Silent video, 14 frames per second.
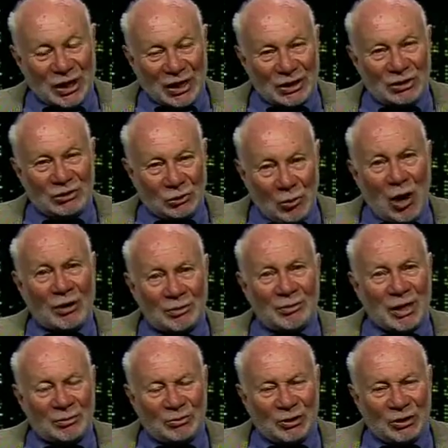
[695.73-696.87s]
They, you are a
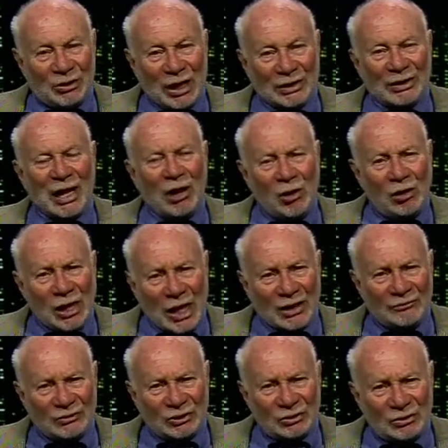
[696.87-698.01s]
member, and they all
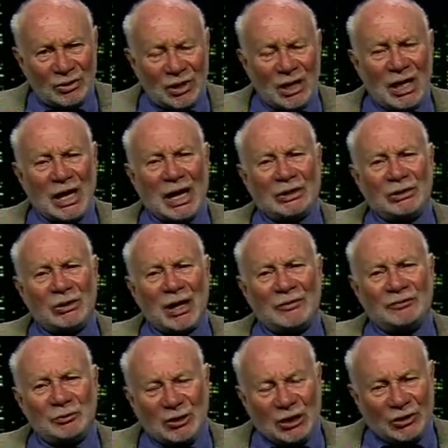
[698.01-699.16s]
have you and you have
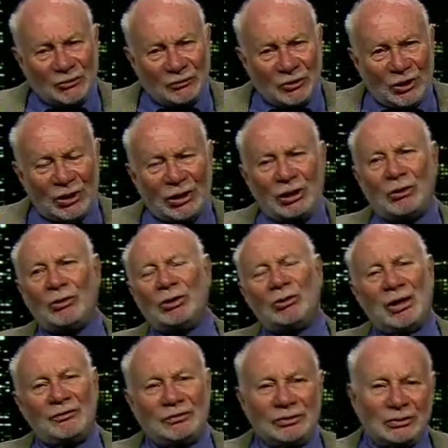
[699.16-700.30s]
to be converted or you
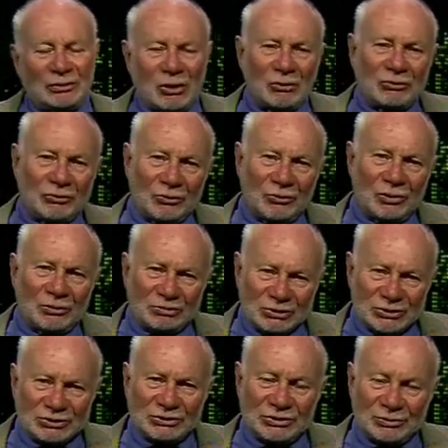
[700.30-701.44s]
have to go through a
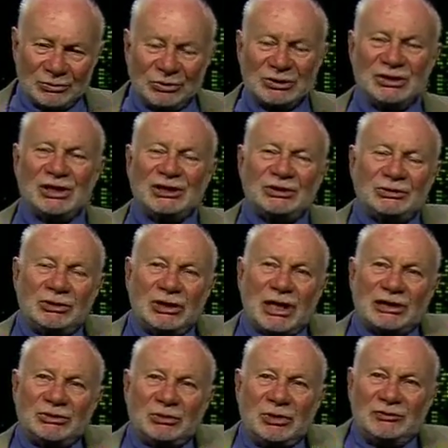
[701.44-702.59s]
certain procedure
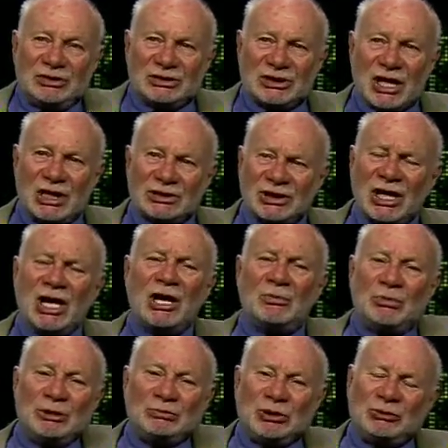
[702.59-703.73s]
as we've discussed.
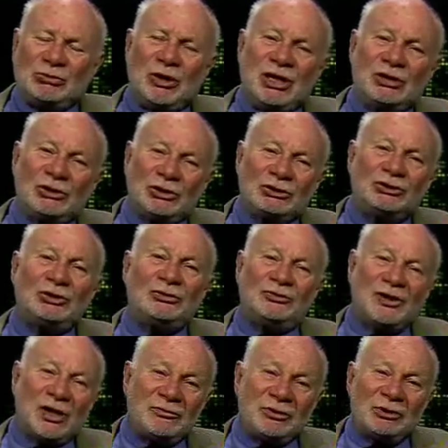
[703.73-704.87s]
But between your two
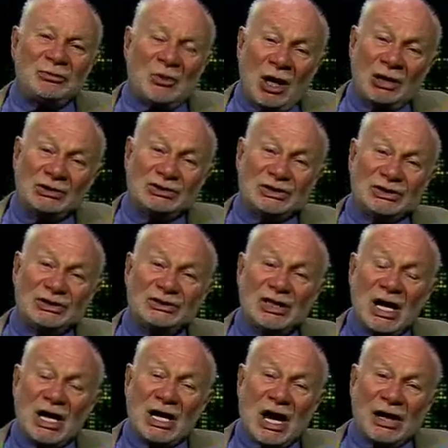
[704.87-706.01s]
favorite Marxes,
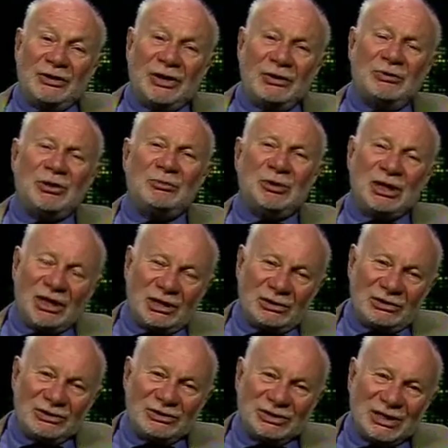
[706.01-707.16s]
I think we begin
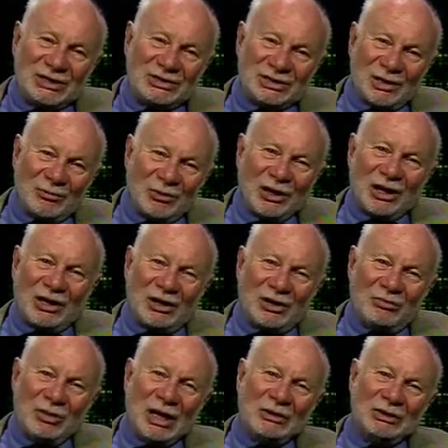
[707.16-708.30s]
to see something
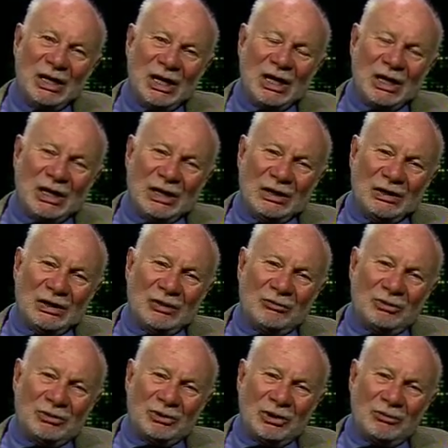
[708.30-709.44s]
about uh, the,
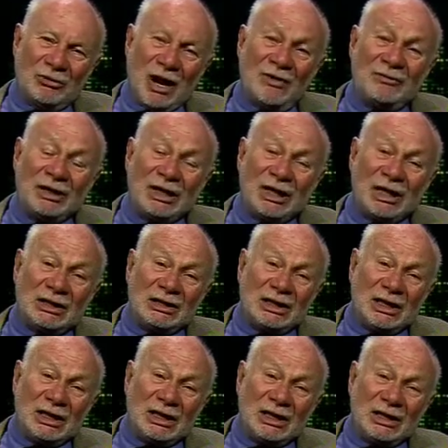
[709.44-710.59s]
the gravity and
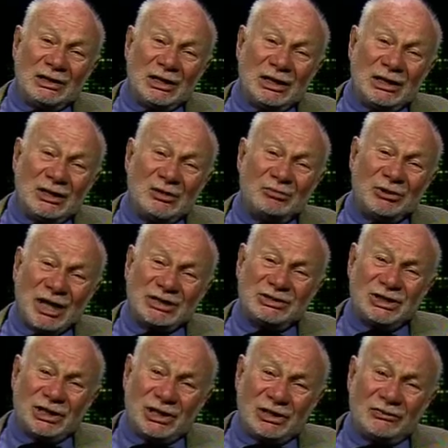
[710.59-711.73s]
the, the
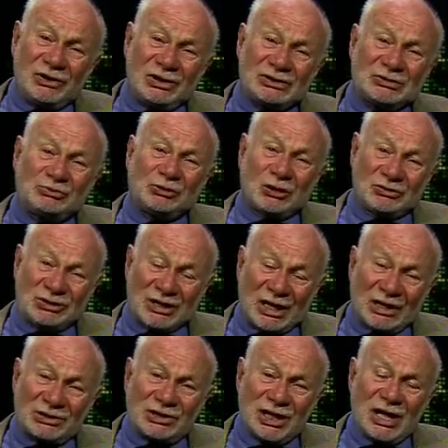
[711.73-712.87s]
complexity of this
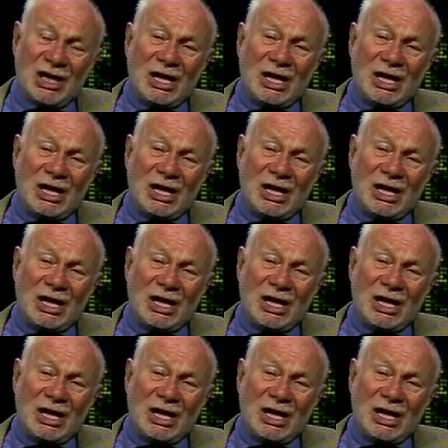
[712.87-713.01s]
process.